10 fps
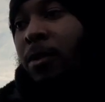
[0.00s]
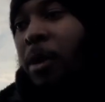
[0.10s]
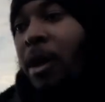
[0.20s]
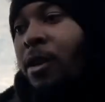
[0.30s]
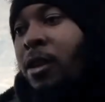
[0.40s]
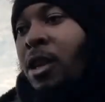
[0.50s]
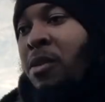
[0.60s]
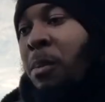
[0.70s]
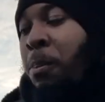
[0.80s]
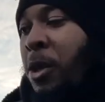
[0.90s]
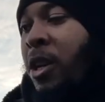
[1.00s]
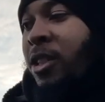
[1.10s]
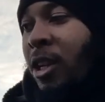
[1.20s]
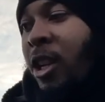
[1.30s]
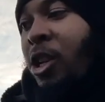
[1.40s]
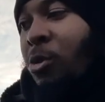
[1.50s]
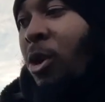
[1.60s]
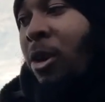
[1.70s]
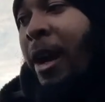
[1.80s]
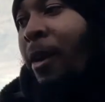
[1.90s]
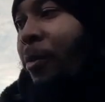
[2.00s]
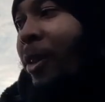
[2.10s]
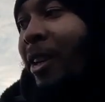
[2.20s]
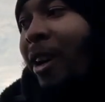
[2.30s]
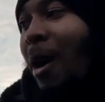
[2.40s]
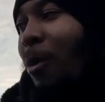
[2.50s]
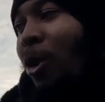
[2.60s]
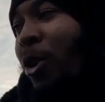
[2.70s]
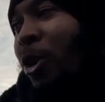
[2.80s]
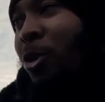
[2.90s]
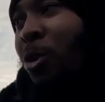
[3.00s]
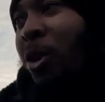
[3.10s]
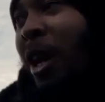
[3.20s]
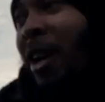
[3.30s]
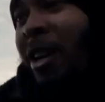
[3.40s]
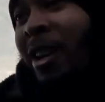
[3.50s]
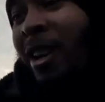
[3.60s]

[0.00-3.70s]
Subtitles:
But even Peter said it as well, like, I'm not going to do that.